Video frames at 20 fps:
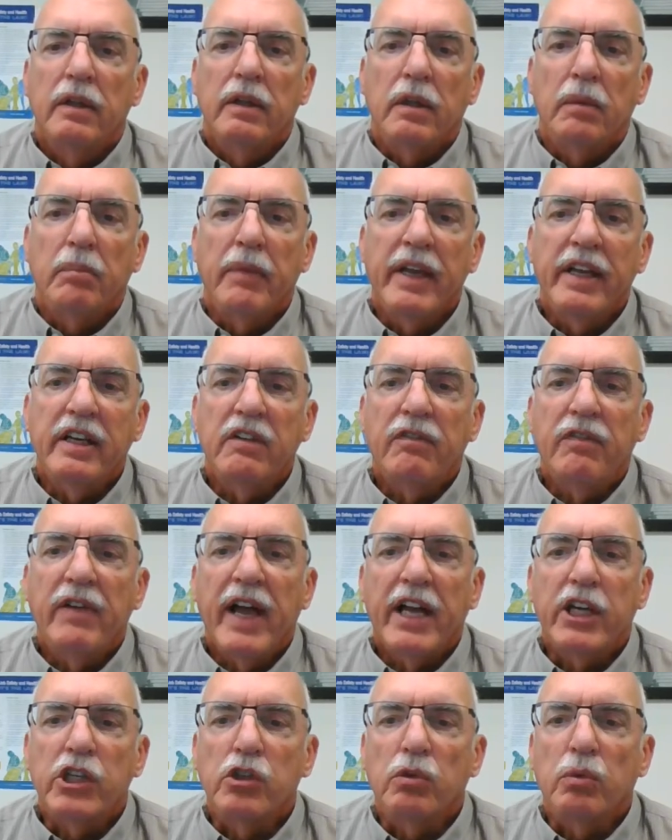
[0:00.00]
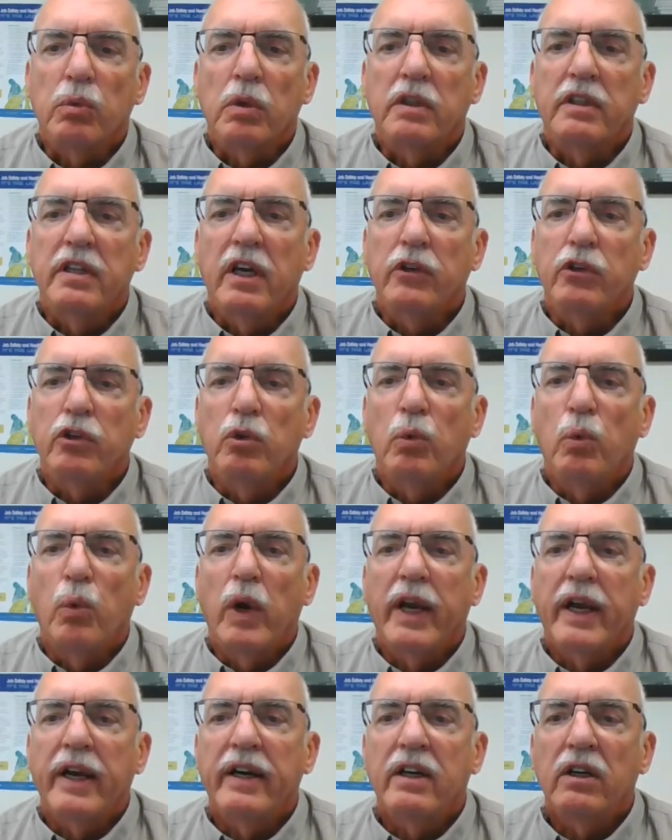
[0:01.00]
The manufacturers will tell you
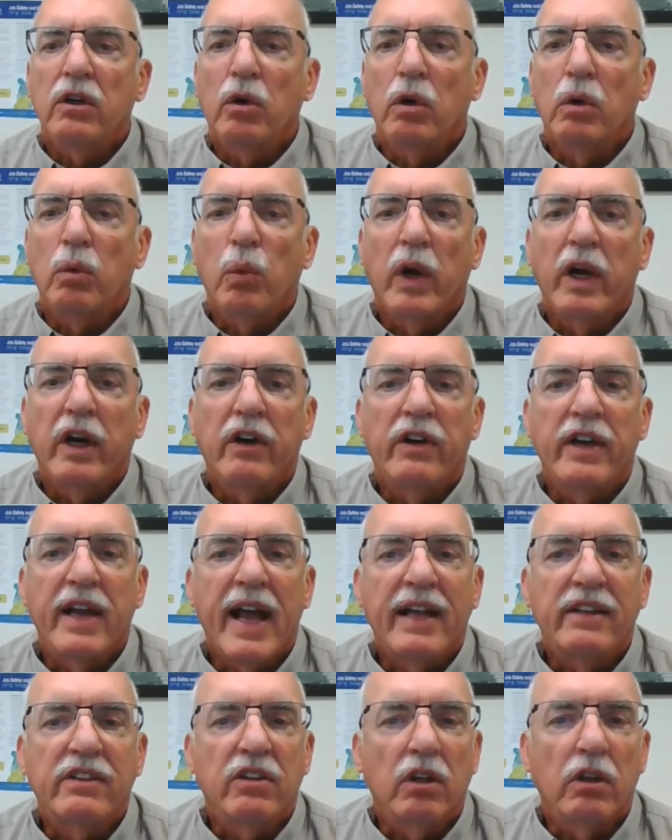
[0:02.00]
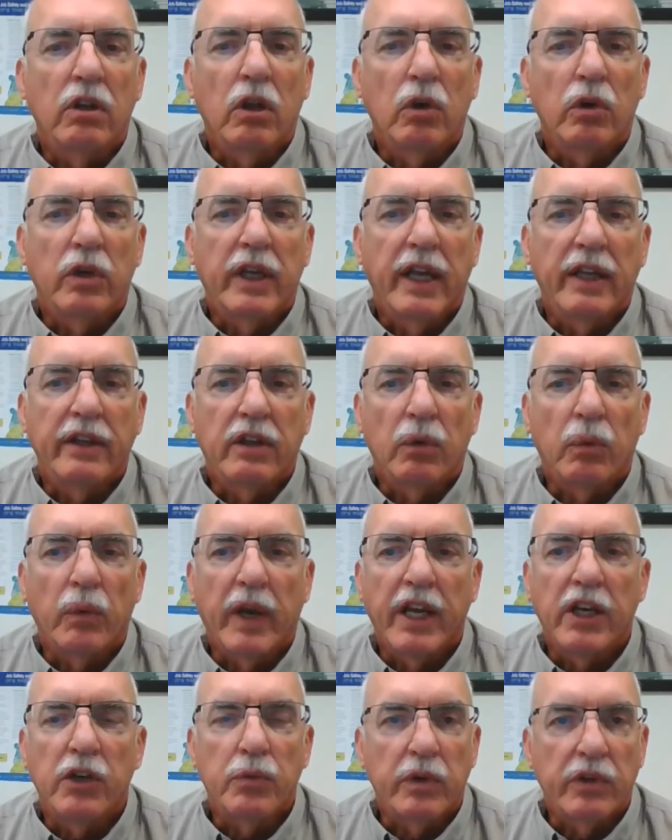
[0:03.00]
where or where not to locate the
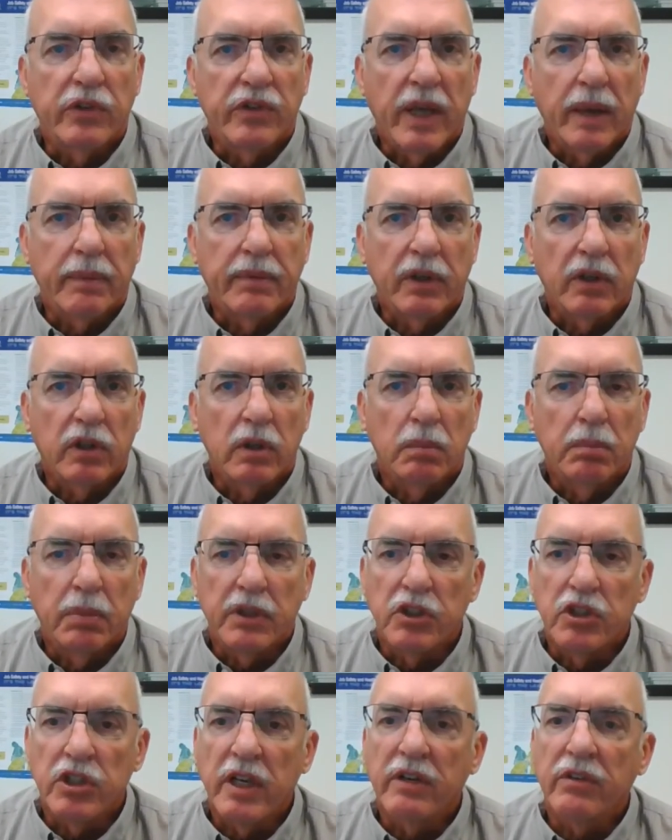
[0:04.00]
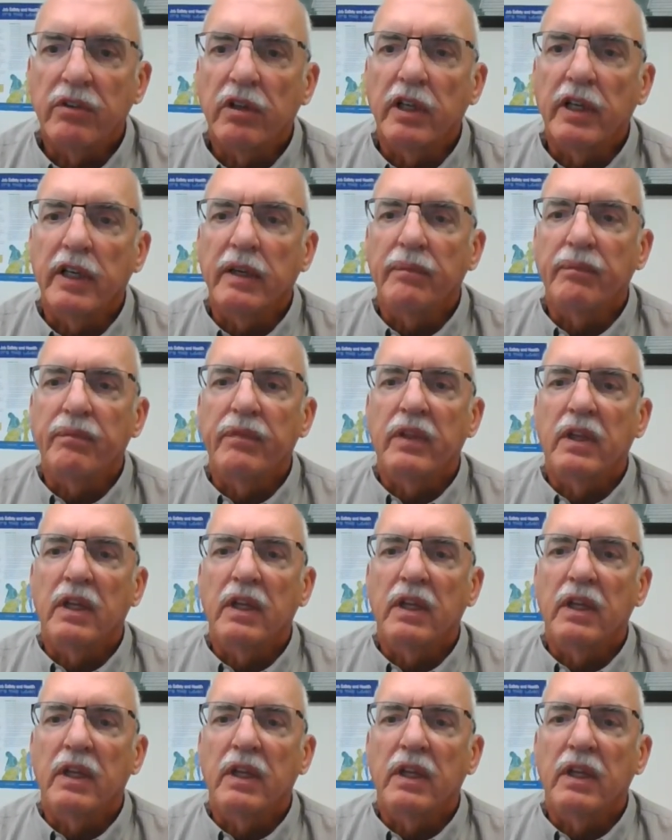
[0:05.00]
range receptacle, but generally